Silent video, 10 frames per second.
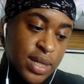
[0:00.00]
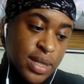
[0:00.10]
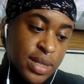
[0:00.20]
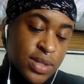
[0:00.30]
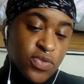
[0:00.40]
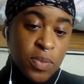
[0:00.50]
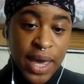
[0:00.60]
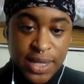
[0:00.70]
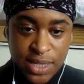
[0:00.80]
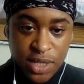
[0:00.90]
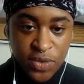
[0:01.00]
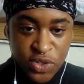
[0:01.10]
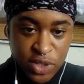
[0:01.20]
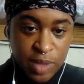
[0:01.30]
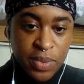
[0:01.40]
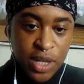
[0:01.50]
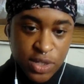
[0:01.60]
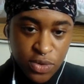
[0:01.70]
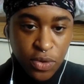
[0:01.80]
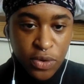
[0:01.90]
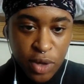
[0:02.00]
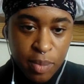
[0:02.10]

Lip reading: is from Haiti originally but has grown